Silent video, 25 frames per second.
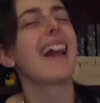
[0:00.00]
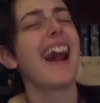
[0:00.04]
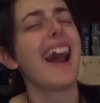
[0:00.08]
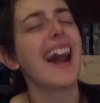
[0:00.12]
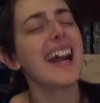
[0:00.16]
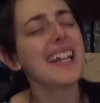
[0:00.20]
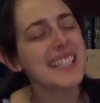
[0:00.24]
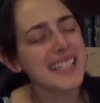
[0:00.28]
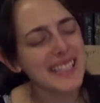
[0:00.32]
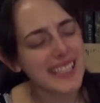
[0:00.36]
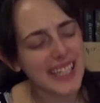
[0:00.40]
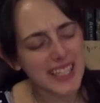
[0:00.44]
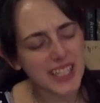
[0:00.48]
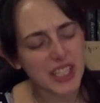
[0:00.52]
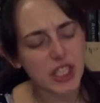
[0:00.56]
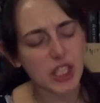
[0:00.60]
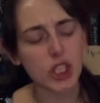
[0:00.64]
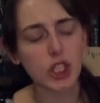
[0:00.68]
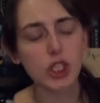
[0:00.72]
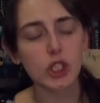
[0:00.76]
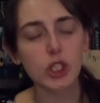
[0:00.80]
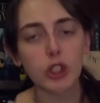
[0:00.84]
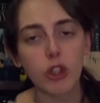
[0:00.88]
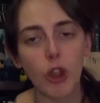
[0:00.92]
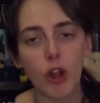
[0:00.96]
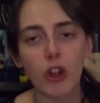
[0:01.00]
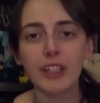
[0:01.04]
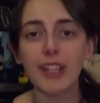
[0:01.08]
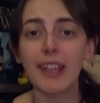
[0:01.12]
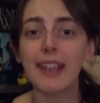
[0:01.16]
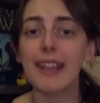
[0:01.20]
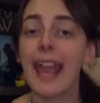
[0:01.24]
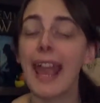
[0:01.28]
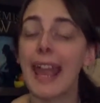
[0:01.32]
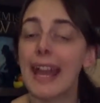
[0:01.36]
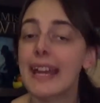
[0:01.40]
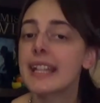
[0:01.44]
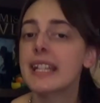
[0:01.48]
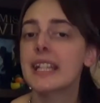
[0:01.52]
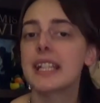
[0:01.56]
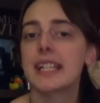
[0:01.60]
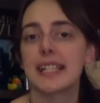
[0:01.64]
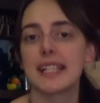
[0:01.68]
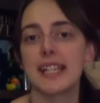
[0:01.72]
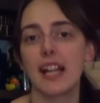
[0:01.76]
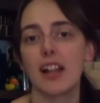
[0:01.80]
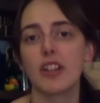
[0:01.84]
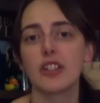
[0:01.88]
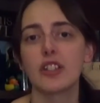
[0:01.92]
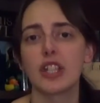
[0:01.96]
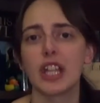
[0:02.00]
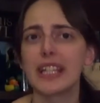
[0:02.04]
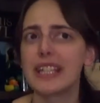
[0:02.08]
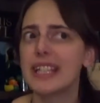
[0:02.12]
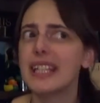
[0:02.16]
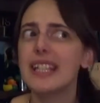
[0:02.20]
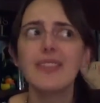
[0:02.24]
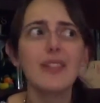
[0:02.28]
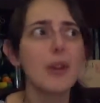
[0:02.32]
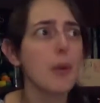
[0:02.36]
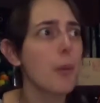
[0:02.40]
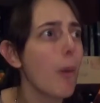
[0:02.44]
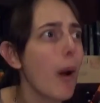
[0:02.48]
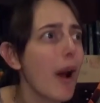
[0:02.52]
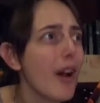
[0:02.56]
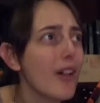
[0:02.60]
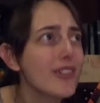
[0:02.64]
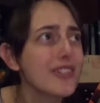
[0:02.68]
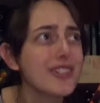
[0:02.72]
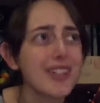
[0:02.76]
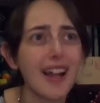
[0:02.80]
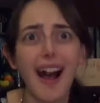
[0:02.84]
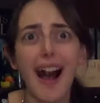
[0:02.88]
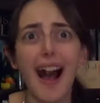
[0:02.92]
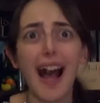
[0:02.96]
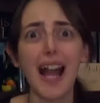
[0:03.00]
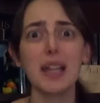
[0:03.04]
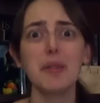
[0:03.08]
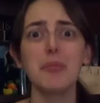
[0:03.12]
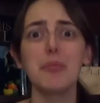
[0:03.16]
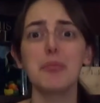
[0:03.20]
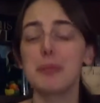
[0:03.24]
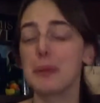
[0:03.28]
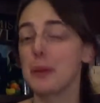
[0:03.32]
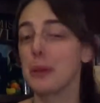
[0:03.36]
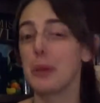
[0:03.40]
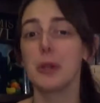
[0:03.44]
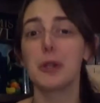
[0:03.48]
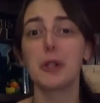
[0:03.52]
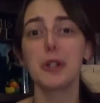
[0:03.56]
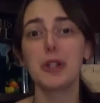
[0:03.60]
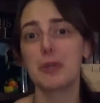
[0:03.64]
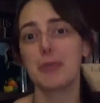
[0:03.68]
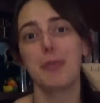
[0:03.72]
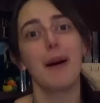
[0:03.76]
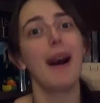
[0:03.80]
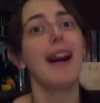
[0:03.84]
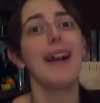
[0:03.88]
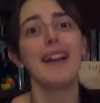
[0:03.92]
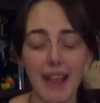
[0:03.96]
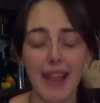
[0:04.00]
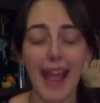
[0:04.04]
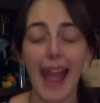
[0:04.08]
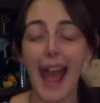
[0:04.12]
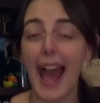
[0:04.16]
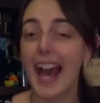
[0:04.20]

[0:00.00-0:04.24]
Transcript: I sensed her longing and nostalgia even while time blurred by